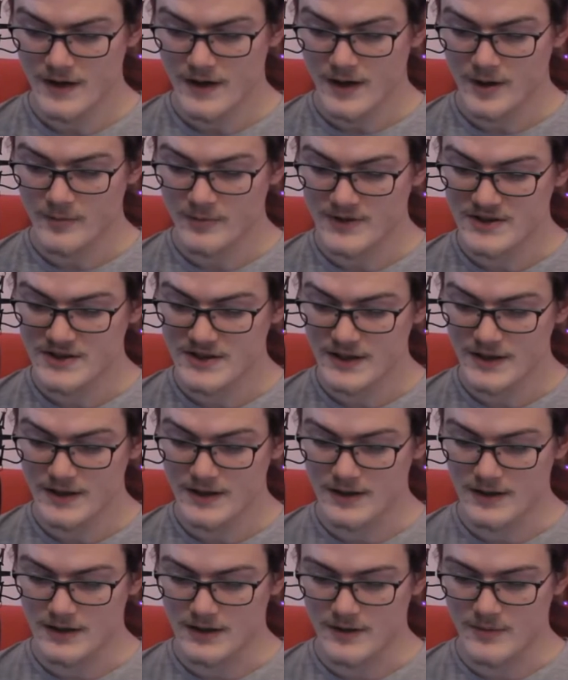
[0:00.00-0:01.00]
and
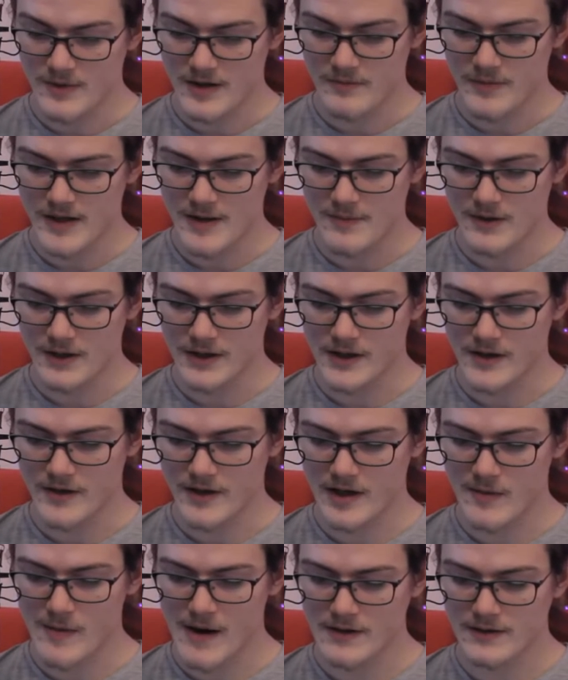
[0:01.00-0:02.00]
particularly when people are
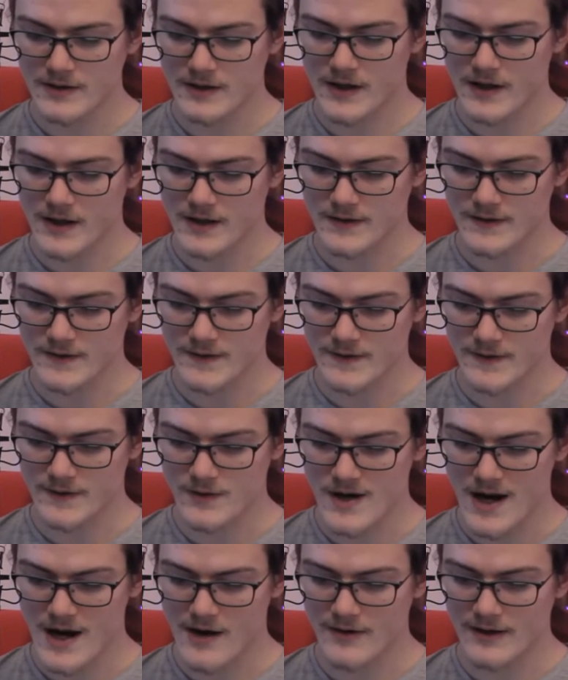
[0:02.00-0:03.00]
going about the gardens who
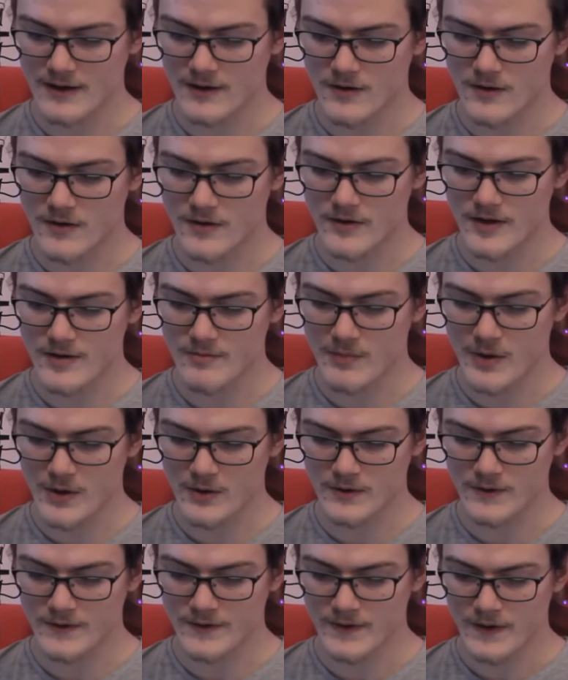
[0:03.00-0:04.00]
carry long green
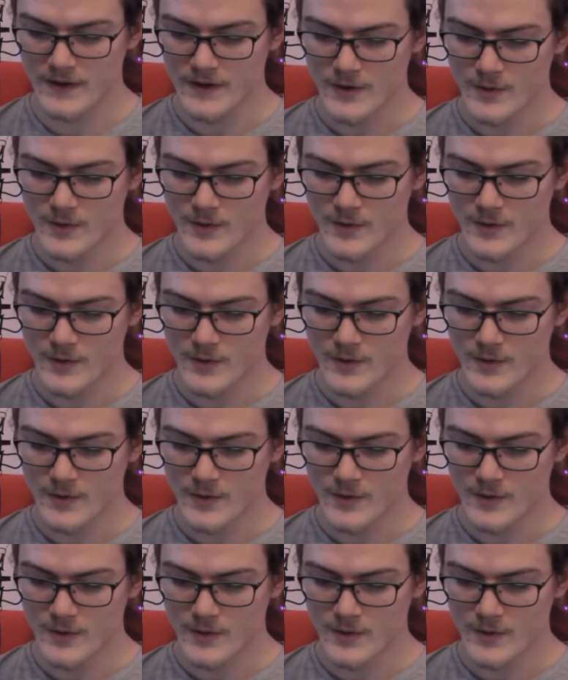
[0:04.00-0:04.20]
poles,